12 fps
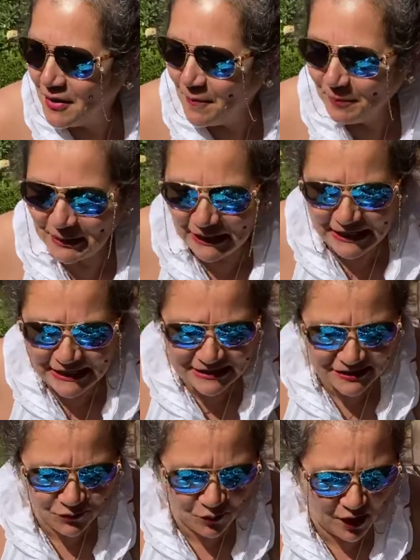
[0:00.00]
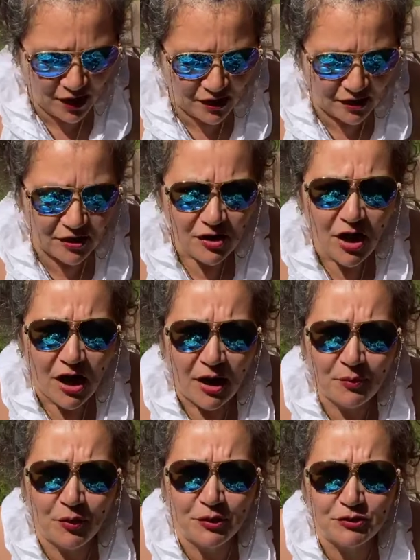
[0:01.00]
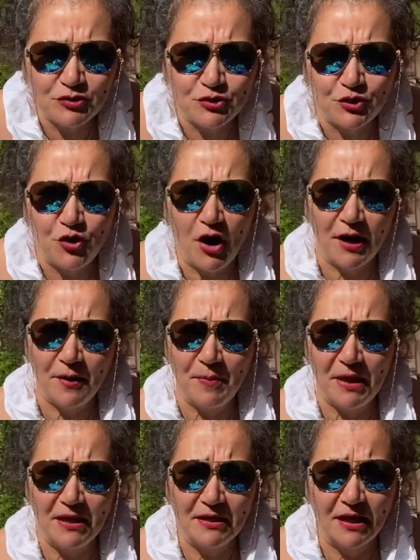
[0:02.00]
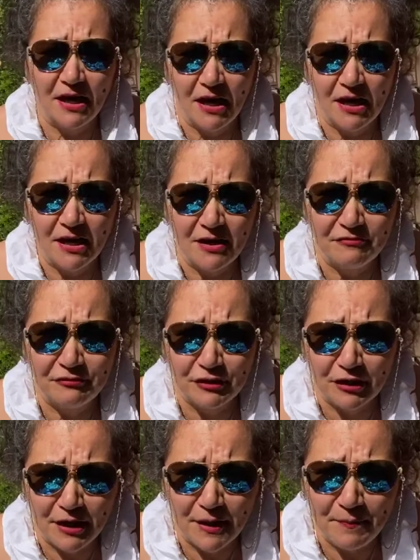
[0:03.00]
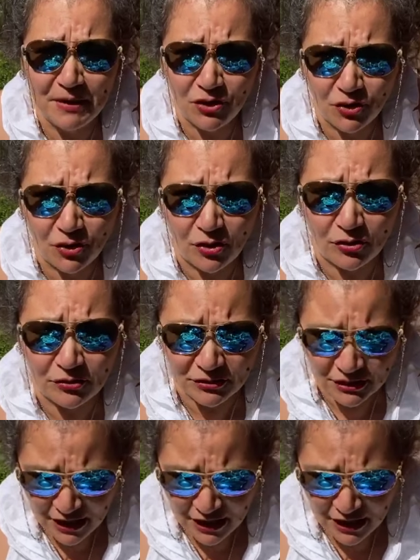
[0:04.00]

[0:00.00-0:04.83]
place where I'm going to show you how to make a filet mignon.